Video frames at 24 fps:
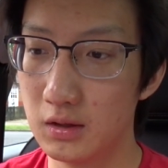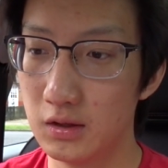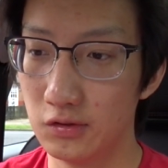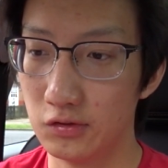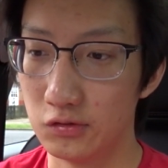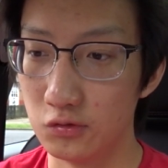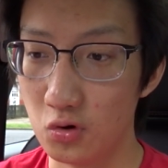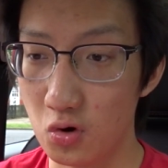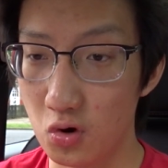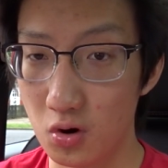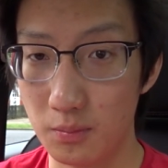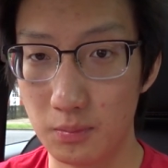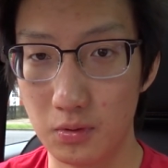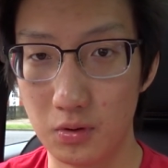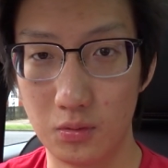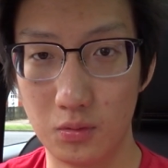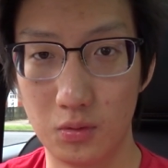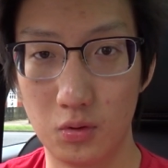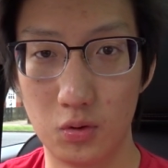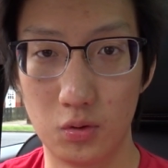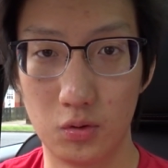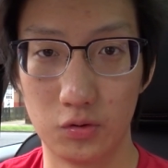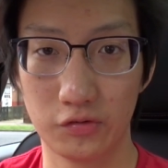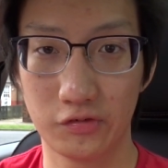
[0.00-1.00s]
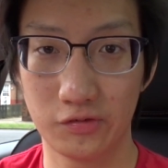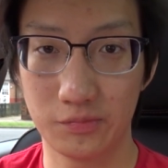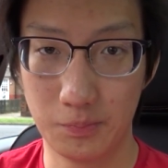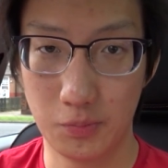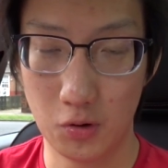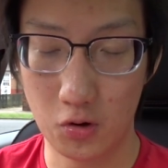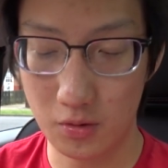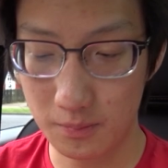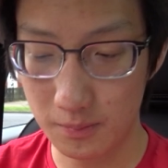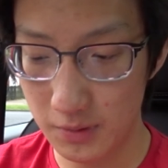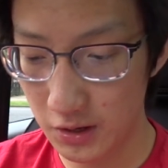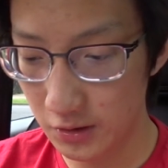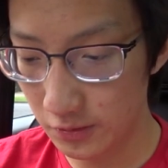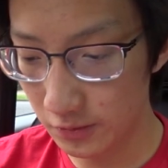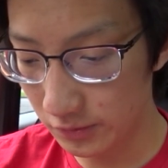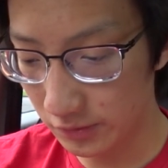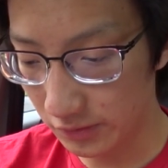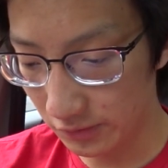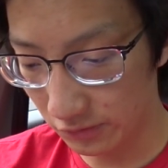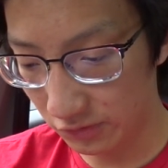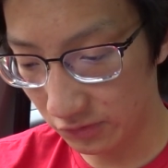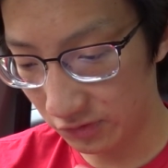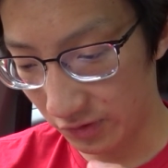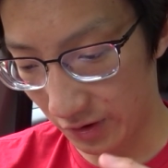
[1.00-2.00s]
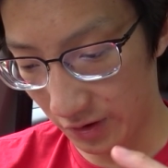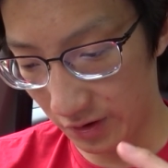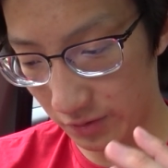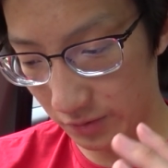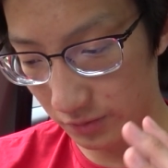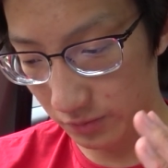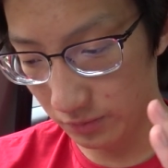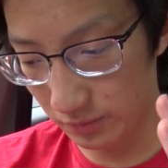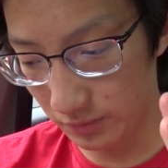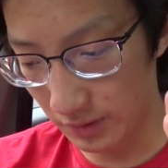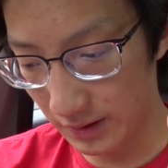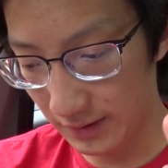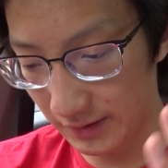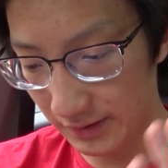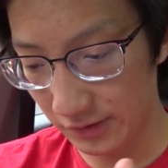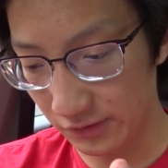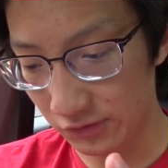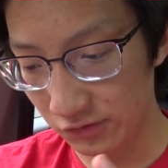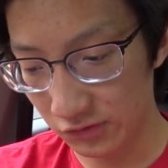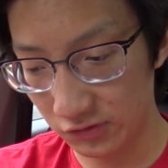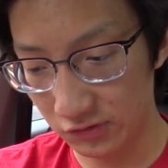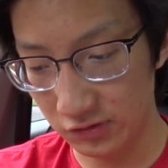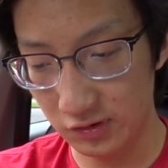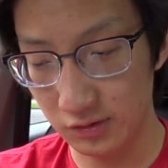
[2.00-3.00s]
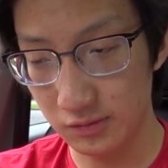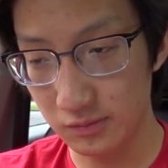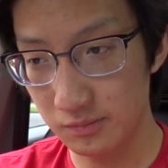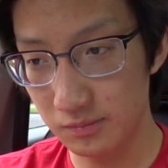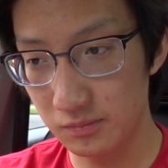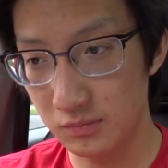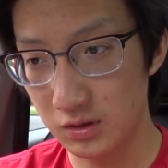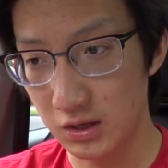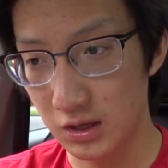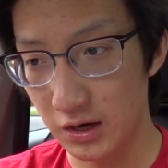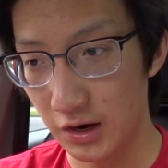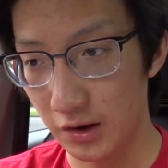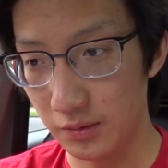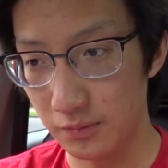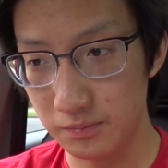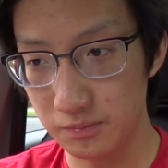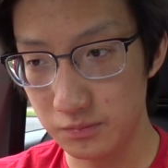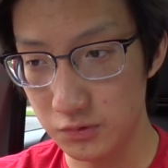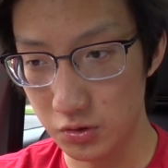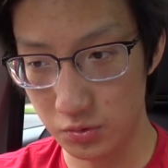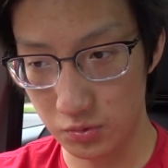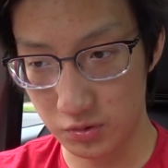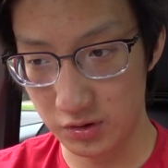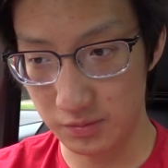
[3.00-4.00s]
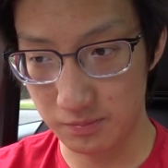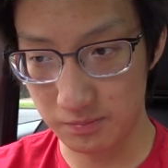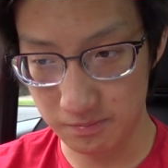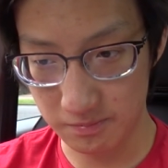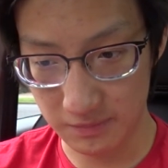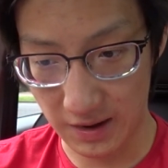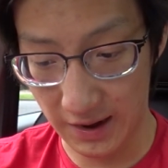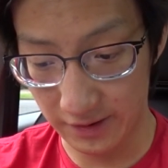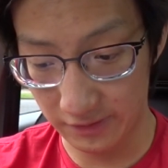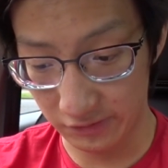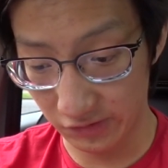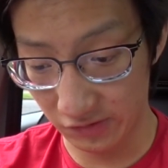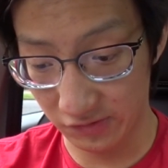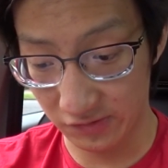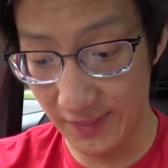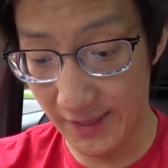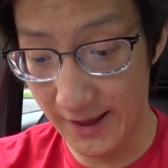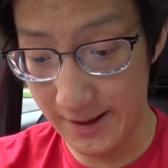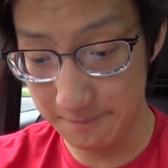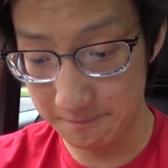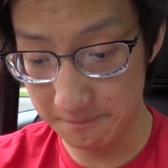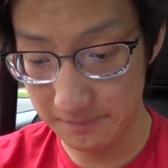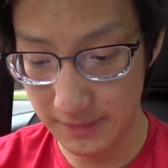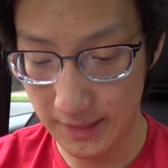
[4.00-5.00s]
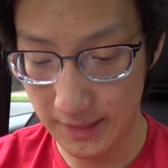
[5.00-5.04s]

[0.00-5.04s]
normal or sport mode, so at least you know you can access that.